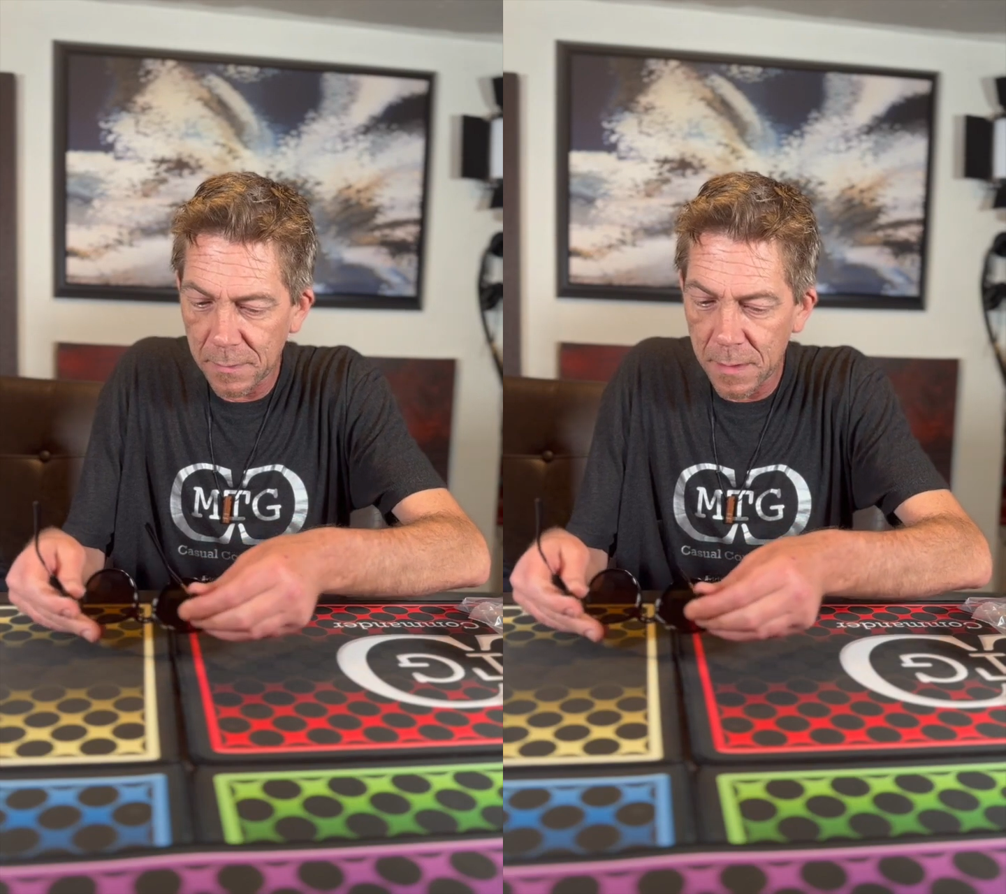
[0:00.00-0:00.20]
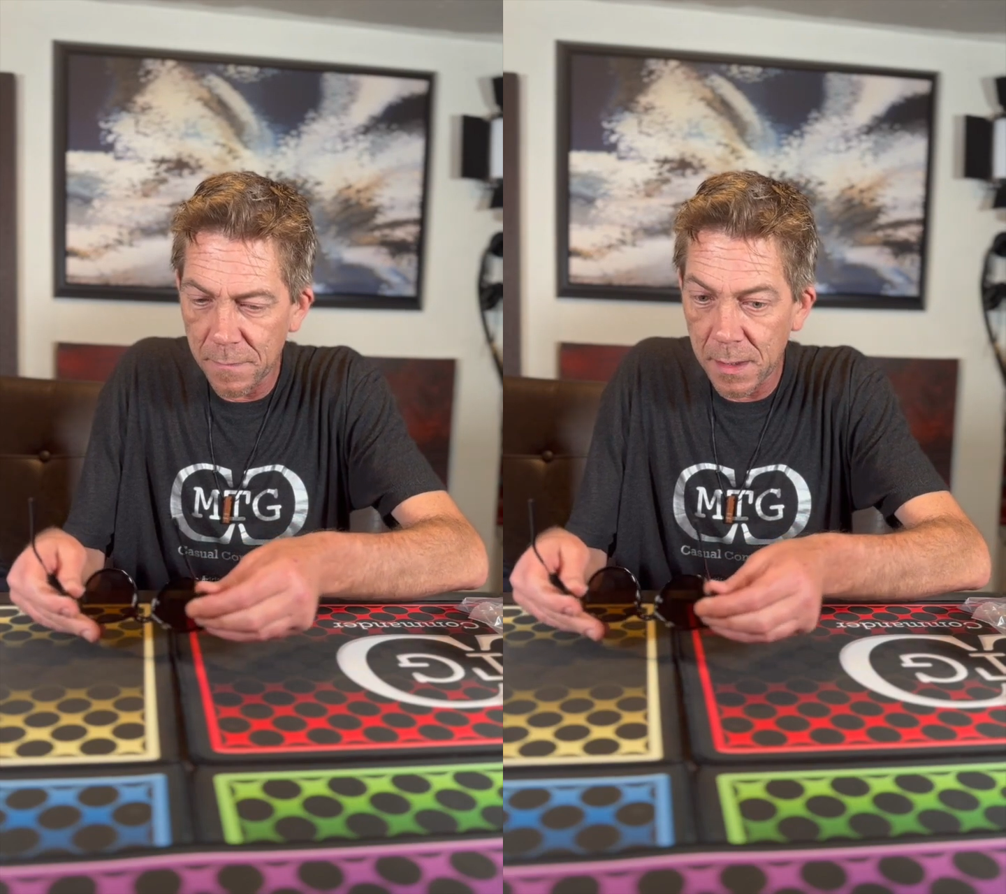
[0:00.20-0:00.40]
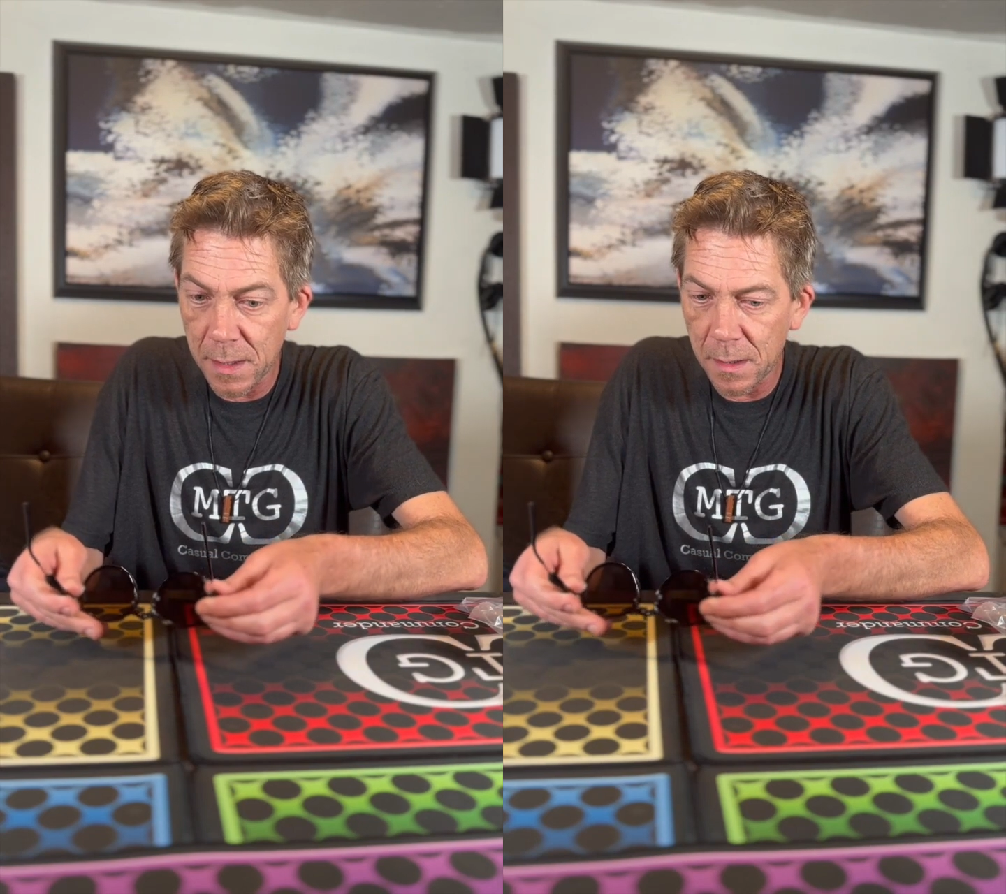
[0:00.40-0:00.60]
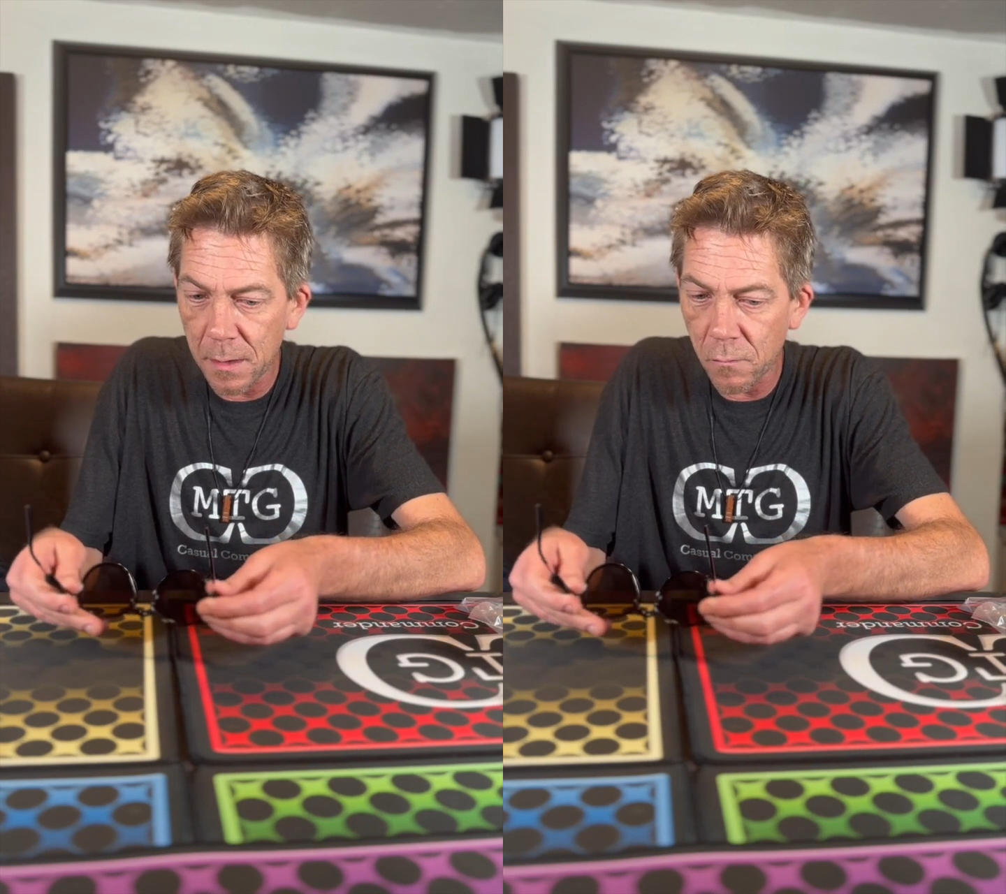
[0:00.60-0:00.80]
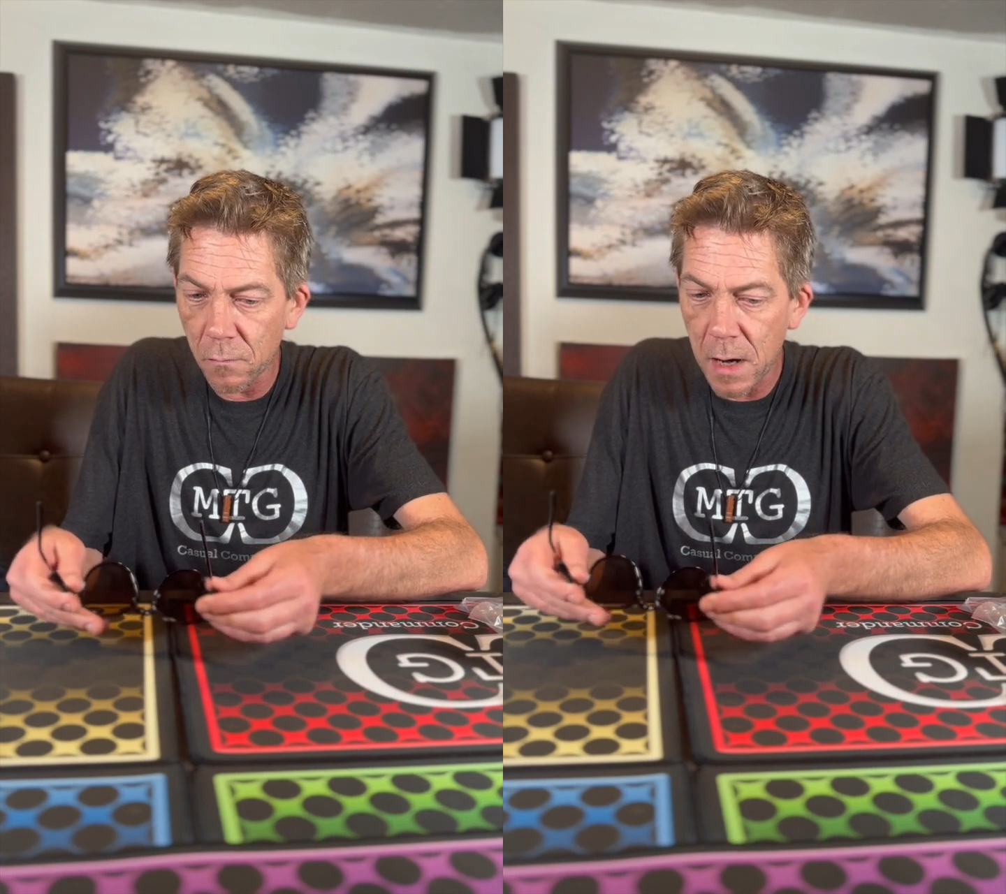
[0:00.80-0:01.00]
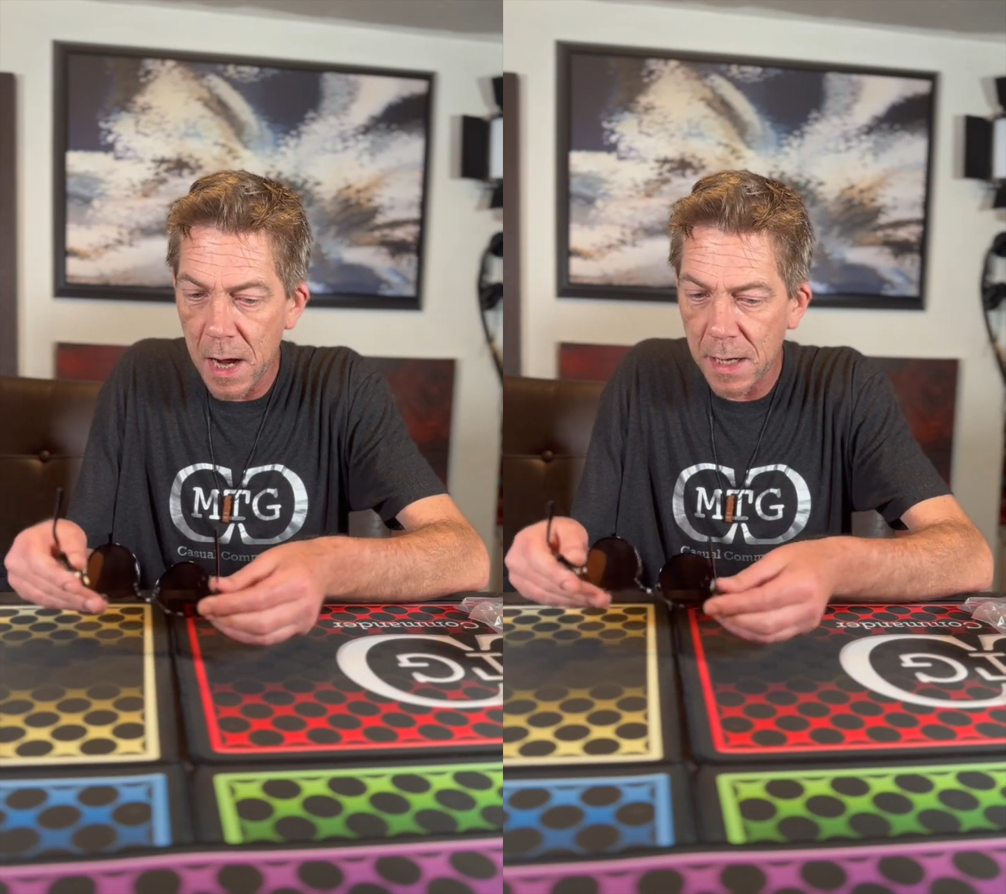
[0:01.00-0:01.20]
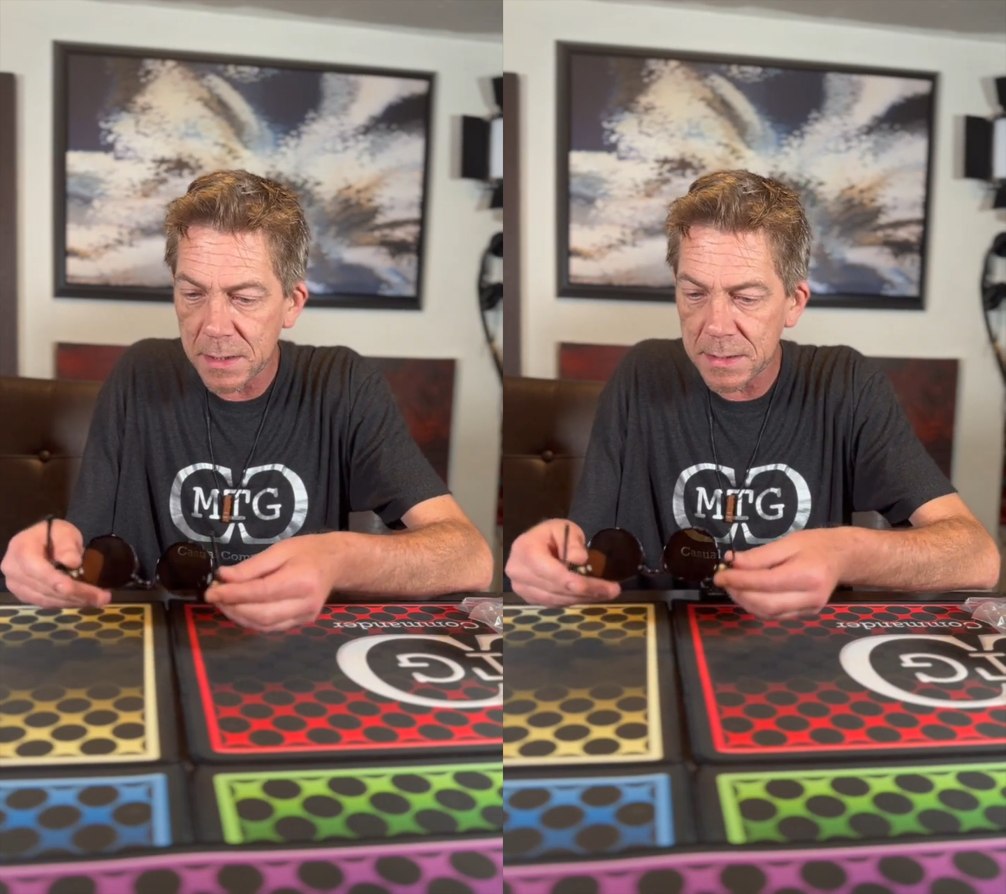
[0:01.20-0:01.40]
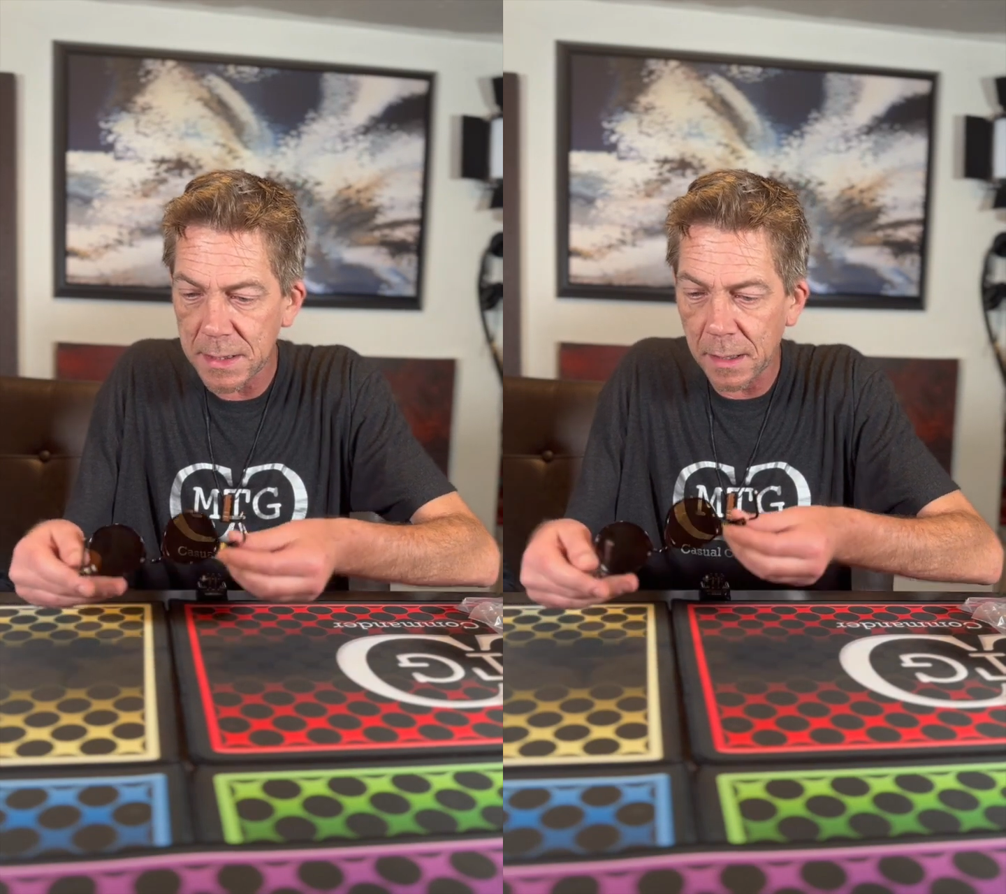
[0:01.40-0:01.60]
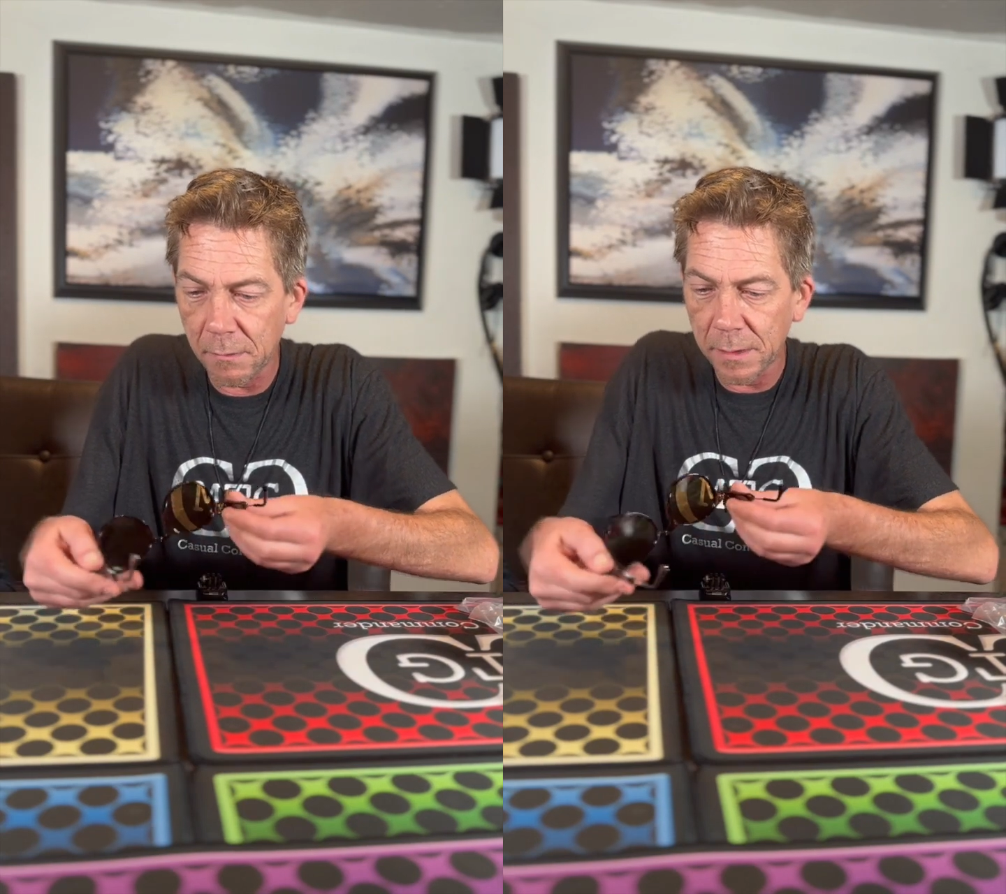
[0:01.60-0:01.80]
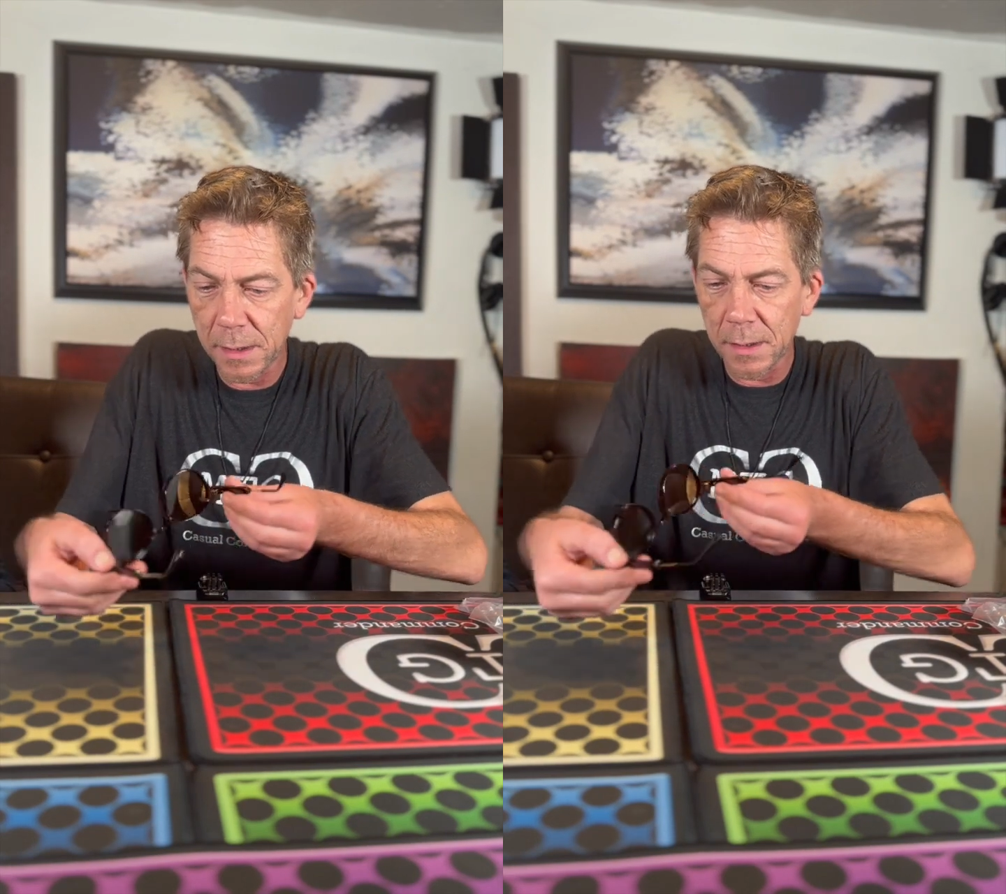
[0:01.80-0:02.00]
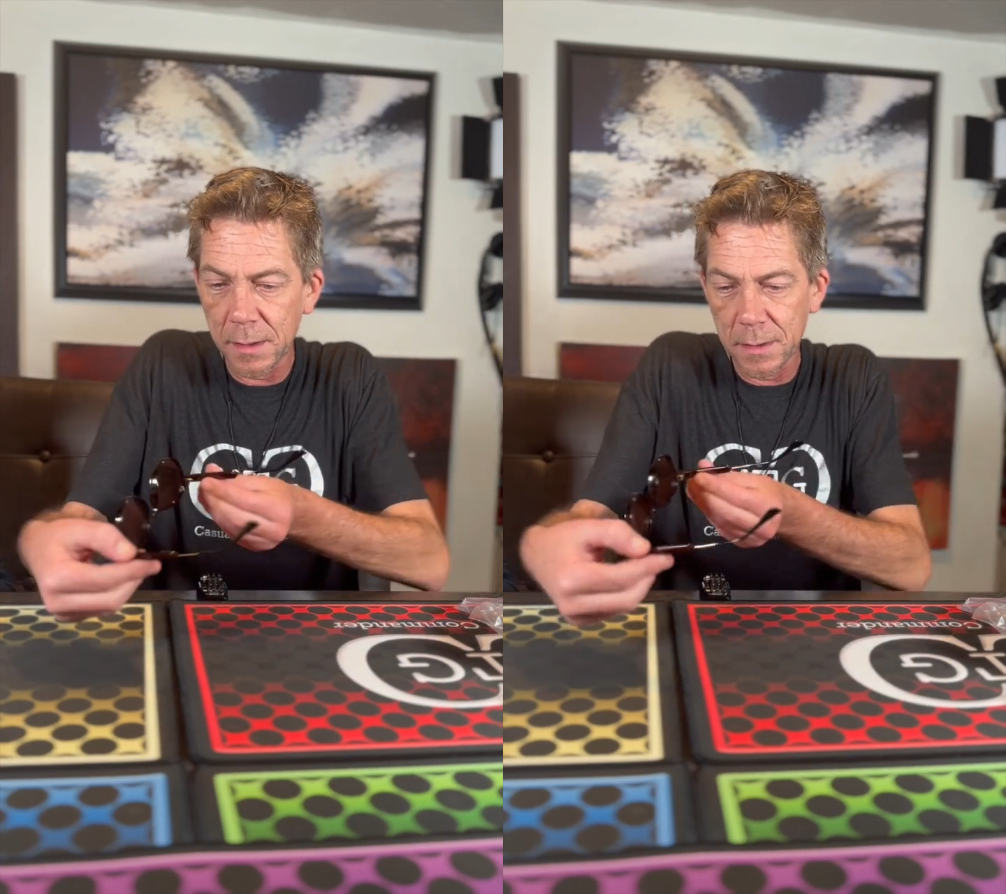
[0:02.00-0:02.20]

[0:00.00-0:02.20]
Oh and they are my rock god, solid.